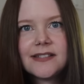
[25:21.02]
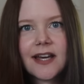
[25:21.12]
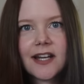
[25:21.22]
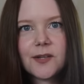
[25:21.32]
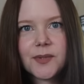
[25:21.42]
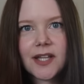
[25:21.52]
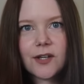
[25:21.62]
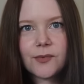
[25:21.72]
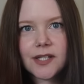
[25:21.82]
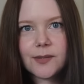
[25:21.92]
Is that gonna be
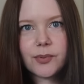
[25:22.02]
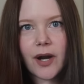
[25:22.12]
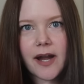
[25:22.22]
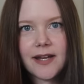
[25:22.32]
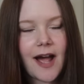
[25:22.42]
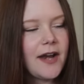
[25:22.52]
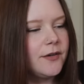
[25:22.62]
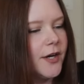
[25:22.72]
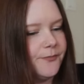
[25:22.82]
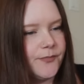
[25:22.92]
like really bright? I
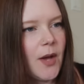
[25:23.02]
don't know.